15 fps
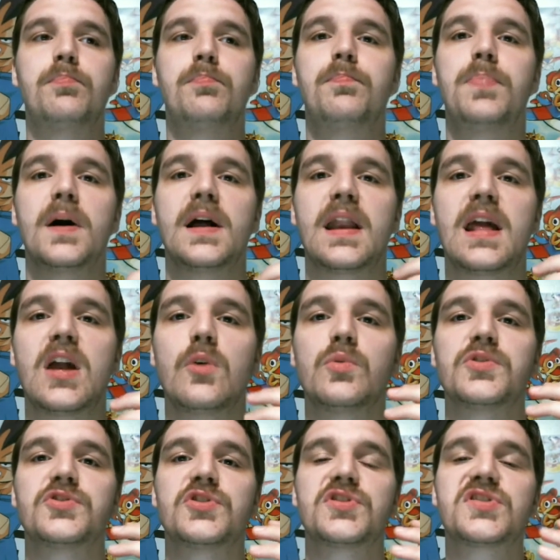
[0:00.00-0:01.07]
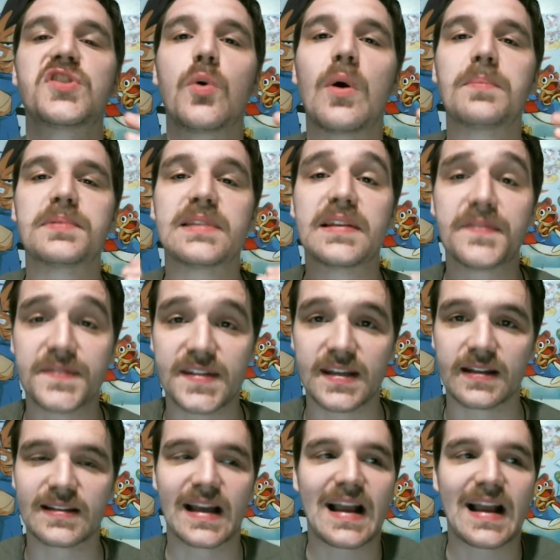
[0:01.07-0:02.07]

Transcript: but it was just so uplifting. Like